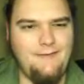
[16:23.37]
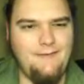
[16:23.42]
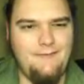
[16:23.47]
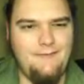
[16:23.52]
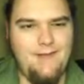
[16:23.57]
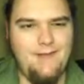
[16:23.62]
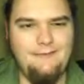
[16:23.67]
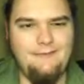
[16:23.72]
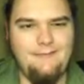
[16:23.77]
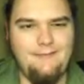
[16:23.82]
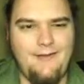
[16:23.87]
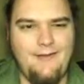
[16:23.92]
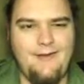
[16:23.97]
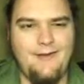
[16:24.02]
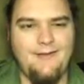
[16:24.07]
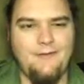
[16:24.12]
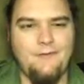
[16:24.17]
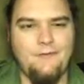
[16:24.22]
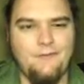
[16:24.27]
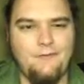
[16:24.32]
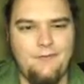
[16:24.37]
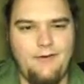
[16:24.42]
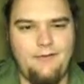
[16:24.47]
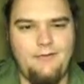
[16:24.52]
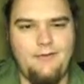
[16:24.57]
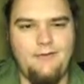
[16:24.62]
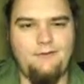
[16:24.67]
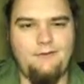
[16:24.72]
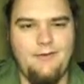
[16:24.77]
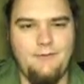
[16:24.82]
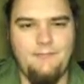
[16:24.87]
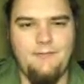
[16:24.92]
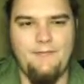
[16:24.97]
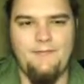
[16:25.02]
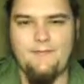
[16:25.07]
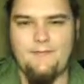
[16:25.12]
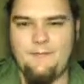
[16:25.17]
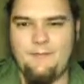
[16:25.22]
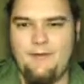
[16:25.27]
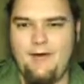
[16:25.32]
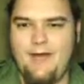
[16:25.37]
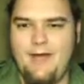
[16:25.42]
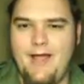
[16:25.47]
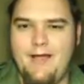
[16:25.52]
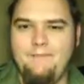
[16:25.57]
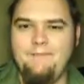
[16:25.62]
You sound like you're really ripping this apart.